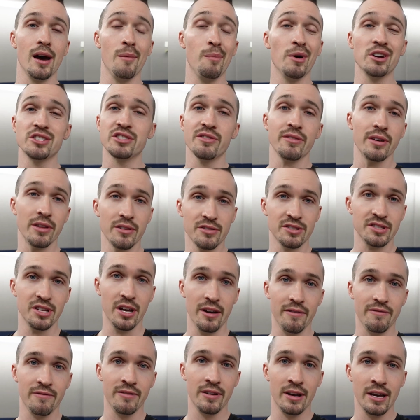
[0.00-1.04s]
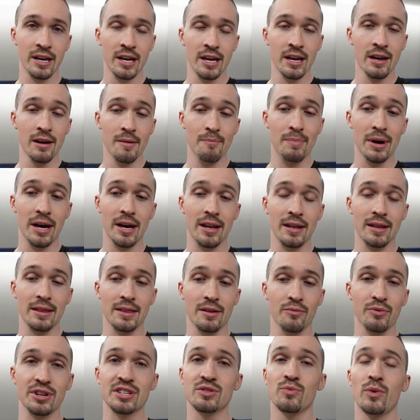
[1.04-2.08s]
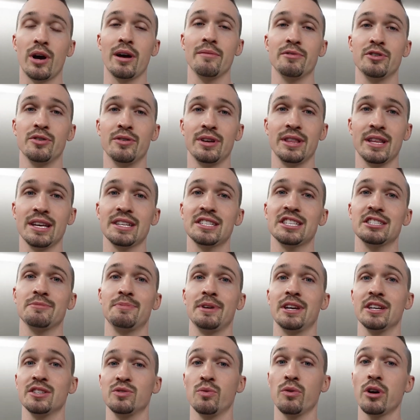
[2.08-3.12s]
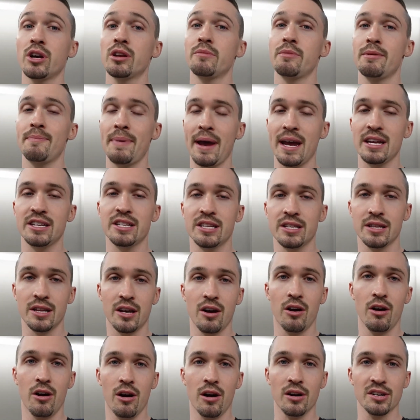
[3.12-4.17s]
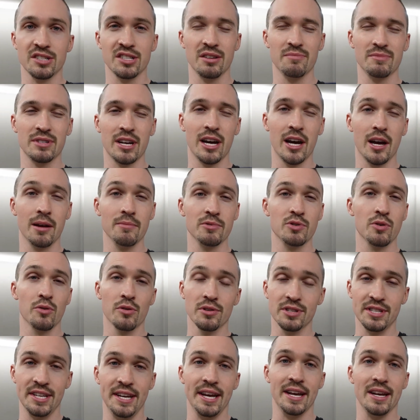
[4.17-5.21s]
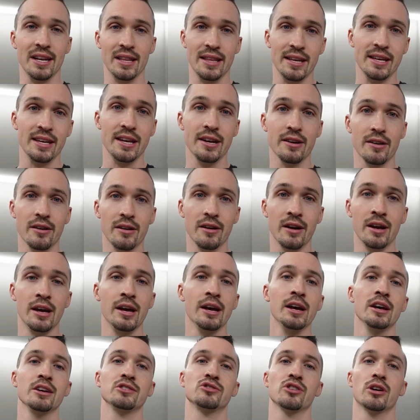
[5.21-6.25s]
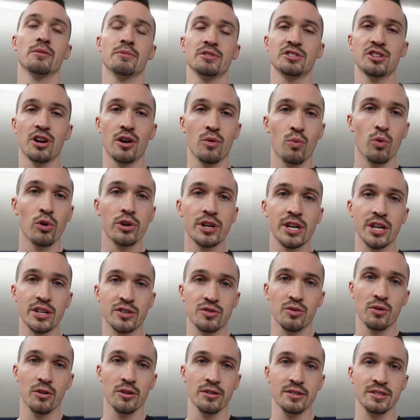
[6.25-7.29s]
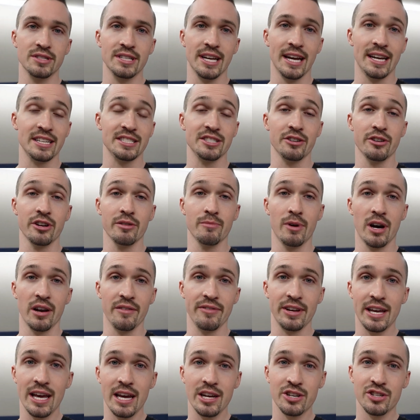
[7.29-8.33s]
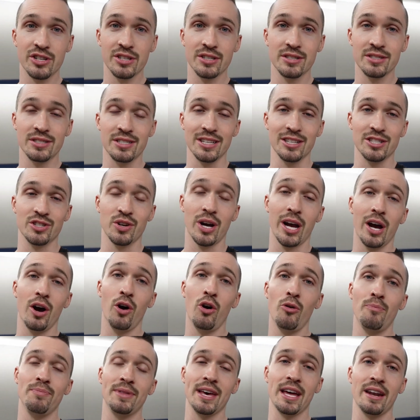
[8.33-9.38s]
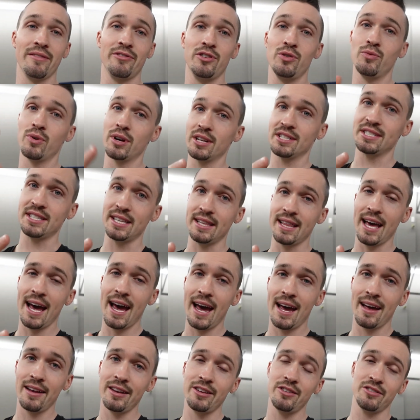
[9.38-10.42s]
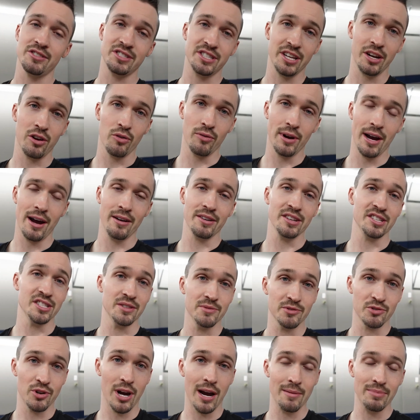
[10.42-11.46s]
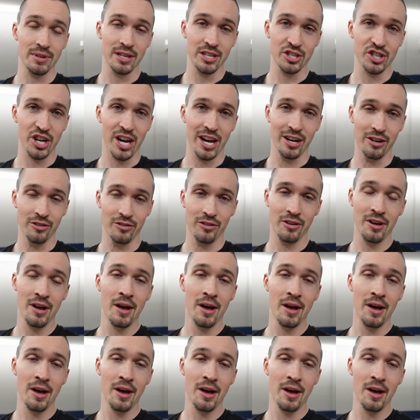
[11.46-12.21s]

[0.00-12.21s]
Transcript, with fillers: a bunch of other stuff. But the reason why I'm doing this is because we're going to be painting the car sometime towards the end of the year. So I'm going to start working towards exterior modifications. And so I hope that if you want to see that, you'll stick around and subscribe to the channel.